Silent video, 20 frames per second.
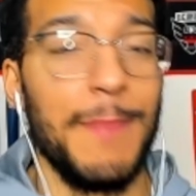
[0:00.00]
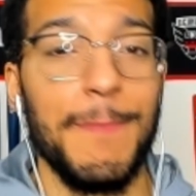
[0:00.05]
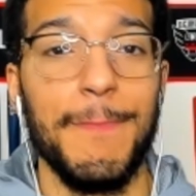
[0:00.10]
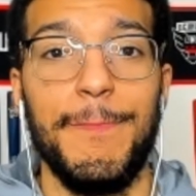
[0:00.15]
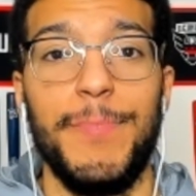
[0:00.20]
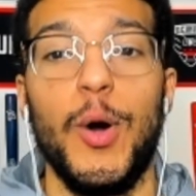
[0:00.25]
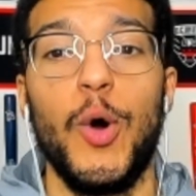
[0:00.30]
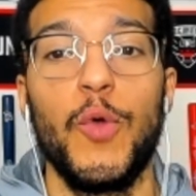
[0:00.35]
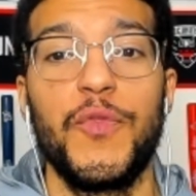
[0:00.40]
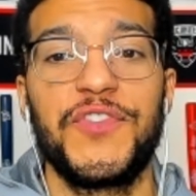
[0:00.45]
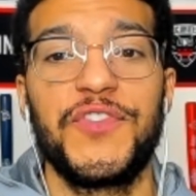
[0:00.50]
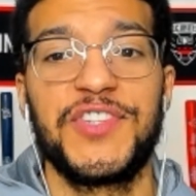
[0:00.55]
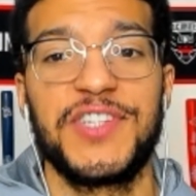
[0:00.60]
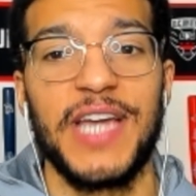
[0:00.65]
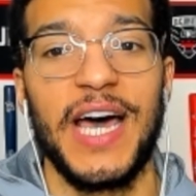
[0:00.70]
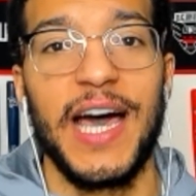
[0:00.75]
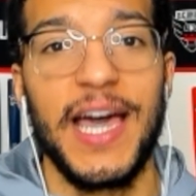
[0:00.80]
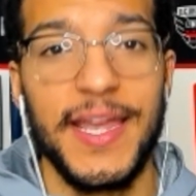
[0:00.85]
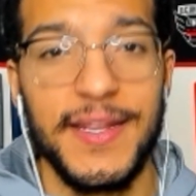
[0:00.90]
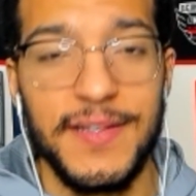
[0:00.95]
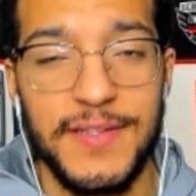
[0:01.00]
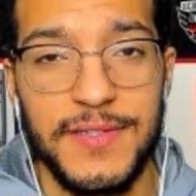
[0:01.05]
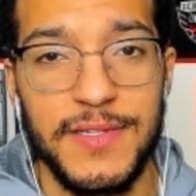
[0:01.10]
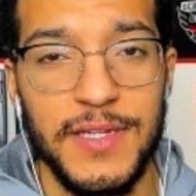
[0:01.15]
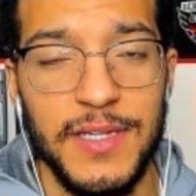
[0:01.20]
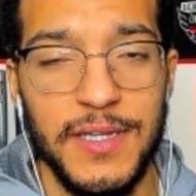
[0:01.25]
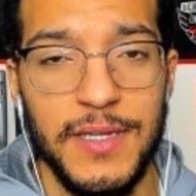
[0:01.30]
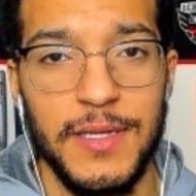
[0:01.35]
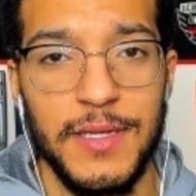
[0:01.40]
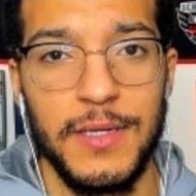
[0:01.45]
both sides,
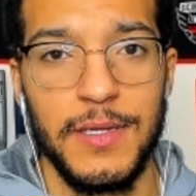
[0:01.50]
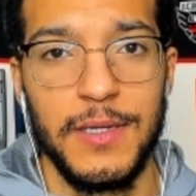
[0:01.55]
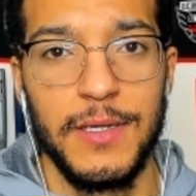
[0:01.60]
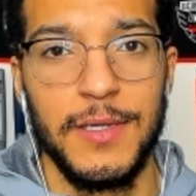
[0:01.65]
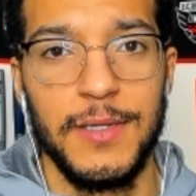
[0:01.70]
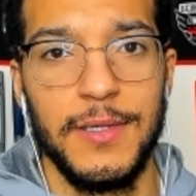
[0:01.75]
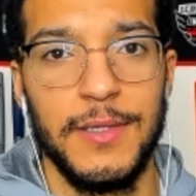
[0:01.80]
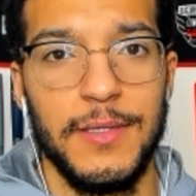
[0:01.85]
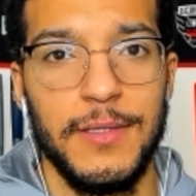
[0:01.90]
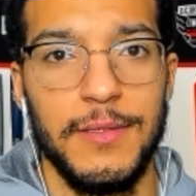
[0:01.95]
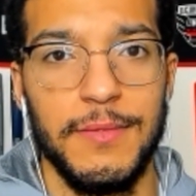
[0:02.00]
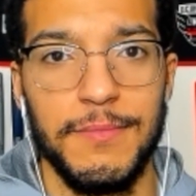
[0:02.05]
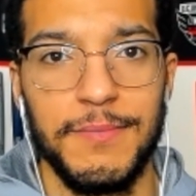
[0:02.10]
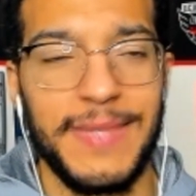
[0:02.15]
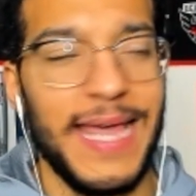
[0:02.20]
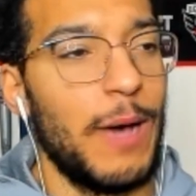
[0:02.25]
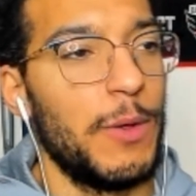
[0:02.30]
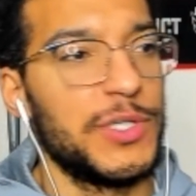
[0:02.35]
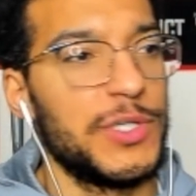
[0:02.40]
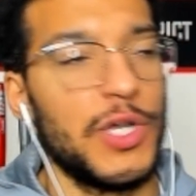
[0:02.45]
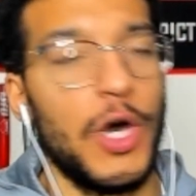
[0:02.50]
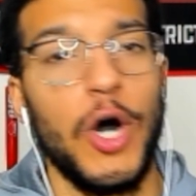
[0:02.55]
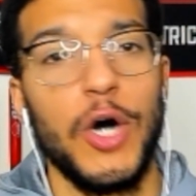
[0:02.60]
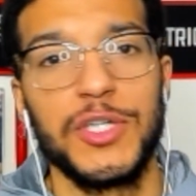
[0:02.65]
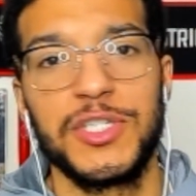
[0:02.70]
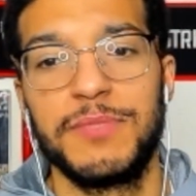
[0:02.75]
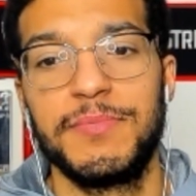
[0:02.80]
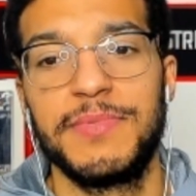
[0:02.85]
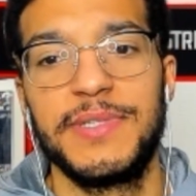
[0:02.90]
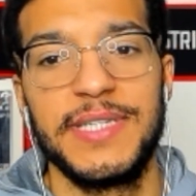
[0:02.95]
that was
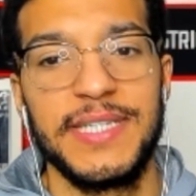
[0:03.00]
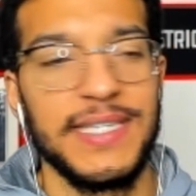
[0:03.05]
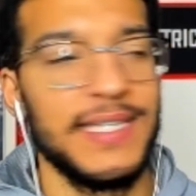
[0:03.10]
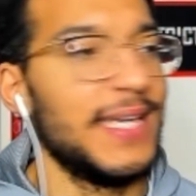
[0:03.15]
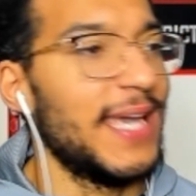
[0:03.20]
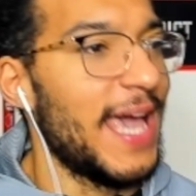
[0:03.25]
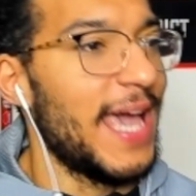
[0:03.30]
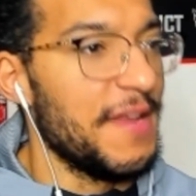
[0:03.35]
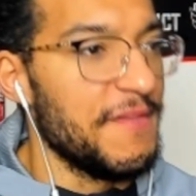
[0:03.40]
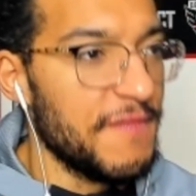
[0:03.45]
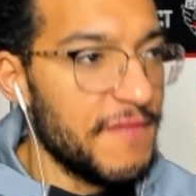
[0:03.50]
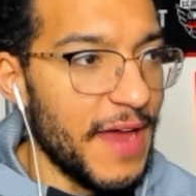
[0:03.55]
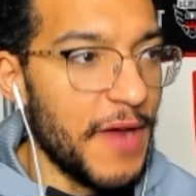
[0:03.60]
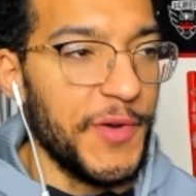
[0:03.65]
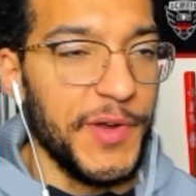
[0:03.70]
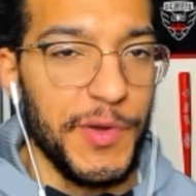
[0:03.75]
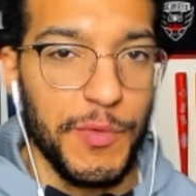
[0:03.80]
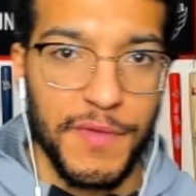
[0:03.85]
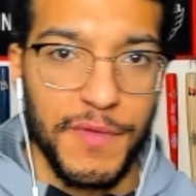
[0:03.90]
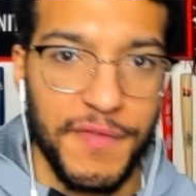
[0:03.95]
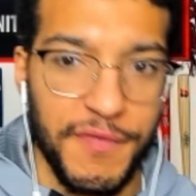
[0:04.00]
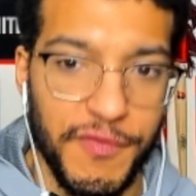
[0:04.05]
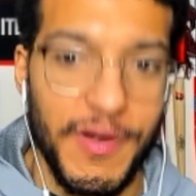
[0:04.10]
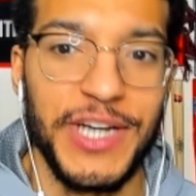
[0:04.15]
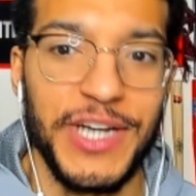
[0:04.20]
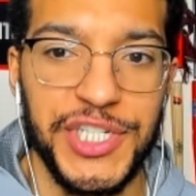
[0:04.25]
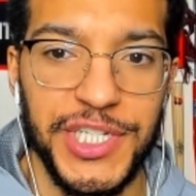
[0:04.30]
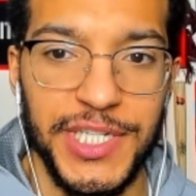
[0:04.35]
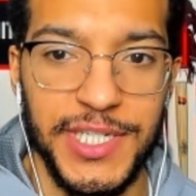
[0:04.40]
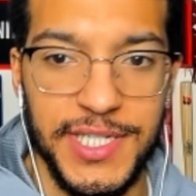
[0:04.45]
awesome to see and very
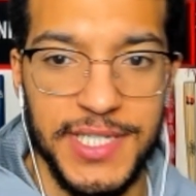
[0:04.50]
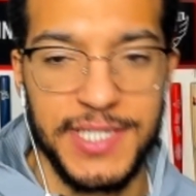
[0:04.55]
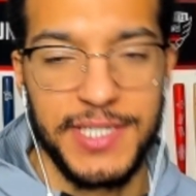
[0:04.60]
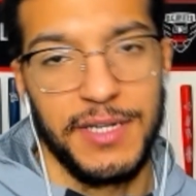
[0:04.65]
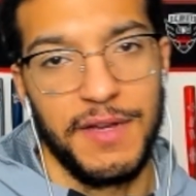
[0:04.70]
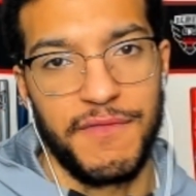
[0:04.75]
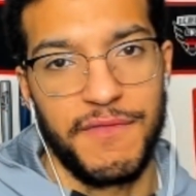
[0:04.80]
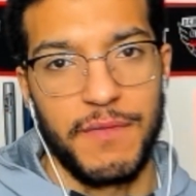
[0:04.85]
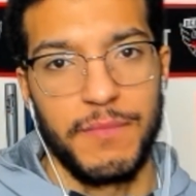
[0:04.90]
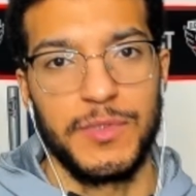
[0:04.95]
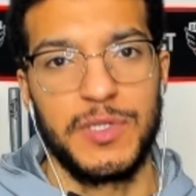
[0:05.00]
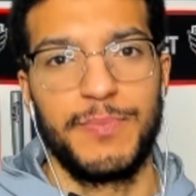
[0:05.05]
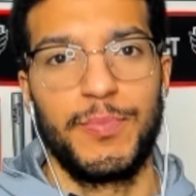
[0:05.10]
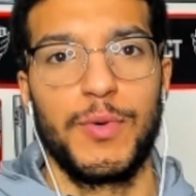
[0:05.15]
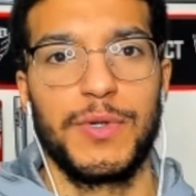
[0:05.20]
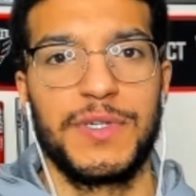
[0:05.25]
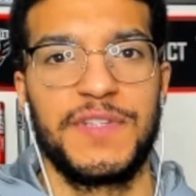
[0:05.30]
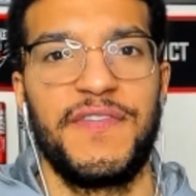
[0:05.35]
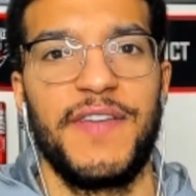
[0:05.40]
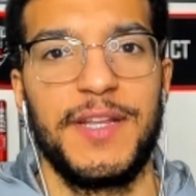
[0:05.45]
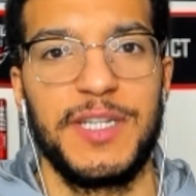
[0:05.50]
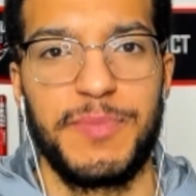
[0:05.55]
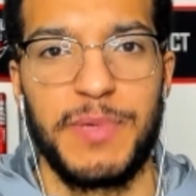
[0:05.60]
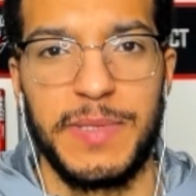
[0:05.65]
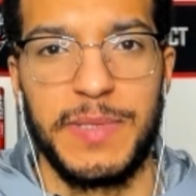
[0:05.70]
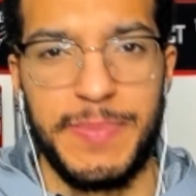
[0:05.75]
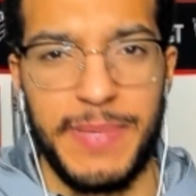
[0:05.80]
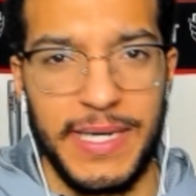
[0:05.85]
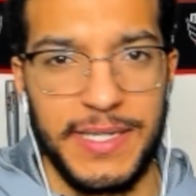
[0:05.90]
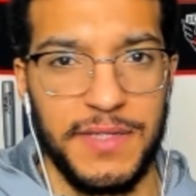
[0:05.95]
refreshing to see from a sports fan's
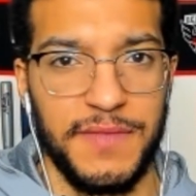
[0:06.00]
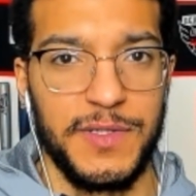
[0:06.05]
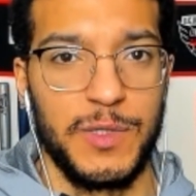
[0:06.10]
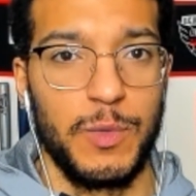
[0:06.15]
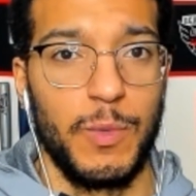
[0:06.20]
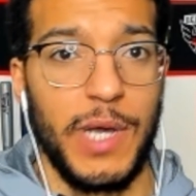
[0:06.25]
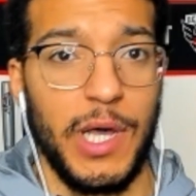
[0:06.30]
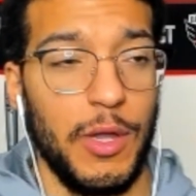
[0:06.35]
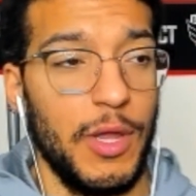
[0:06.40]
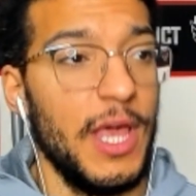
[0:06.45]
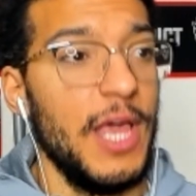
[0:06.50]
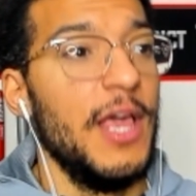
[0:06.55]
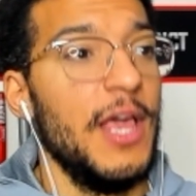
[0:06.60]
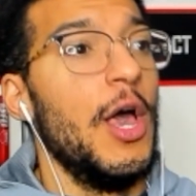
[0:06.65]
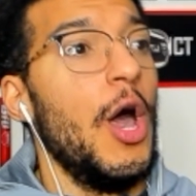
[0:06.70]
perspective as well.